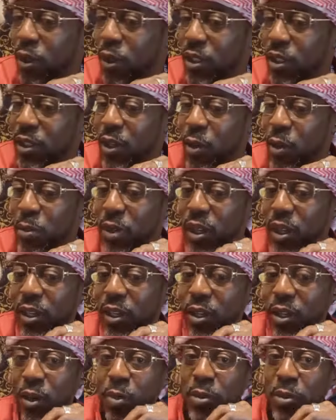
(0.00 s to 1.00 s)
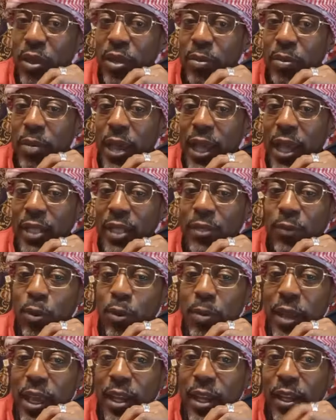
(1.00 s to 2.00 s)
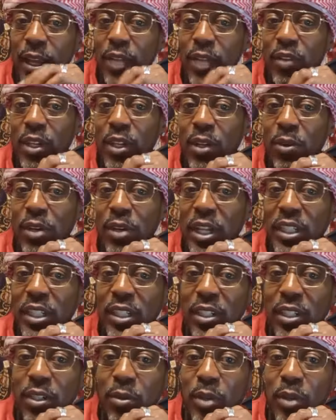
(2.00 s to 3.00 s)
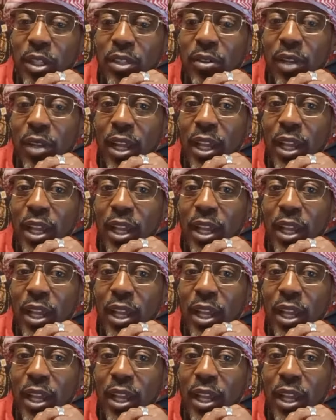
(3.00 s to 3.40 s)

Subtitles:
don't be bashful, man, to give a donation to what you like,